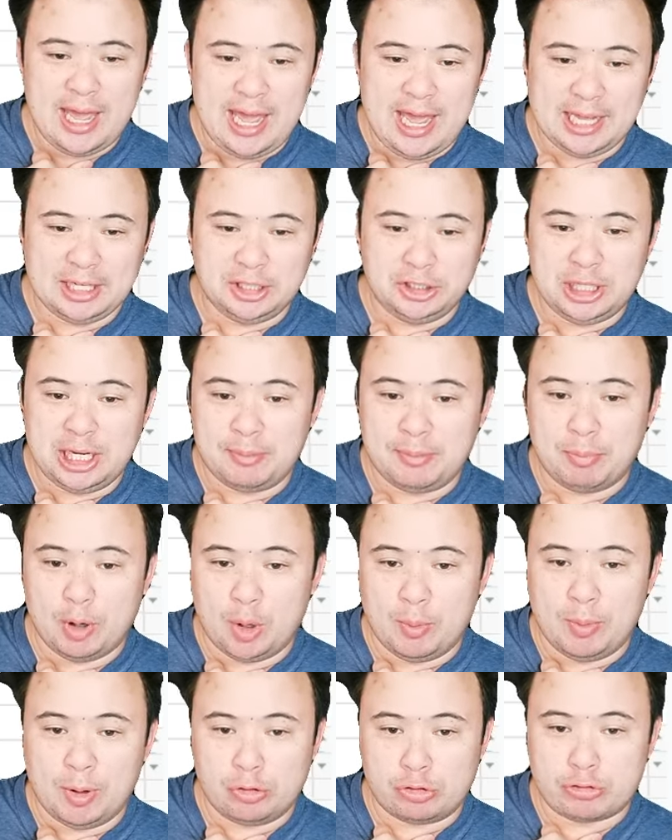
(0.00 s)
And Jake
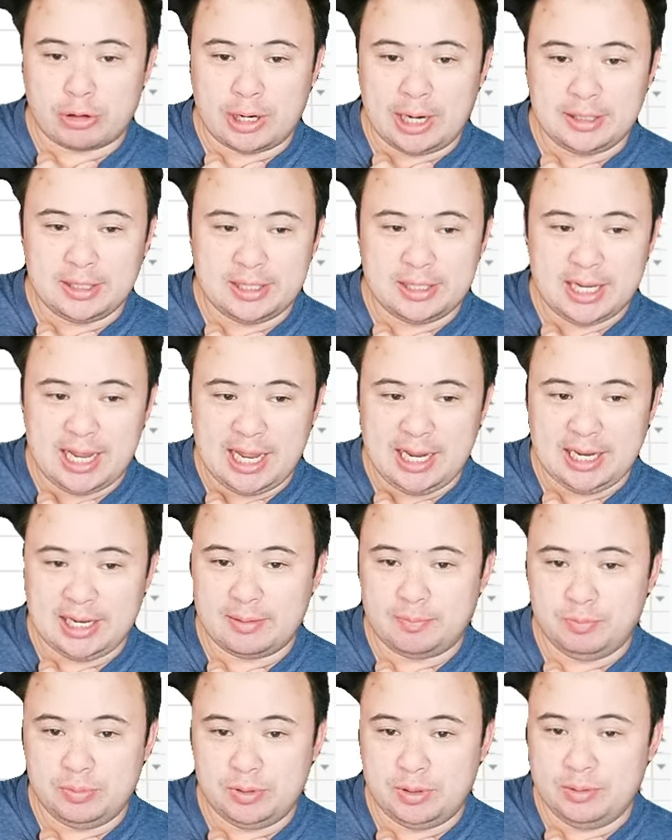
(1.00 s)
Bobo tried to
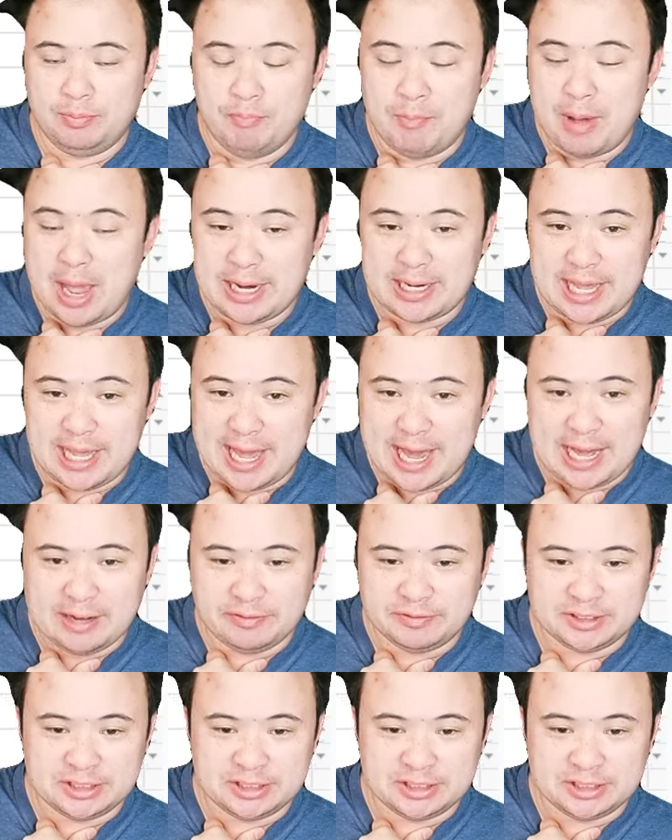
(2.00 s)
take Metcalf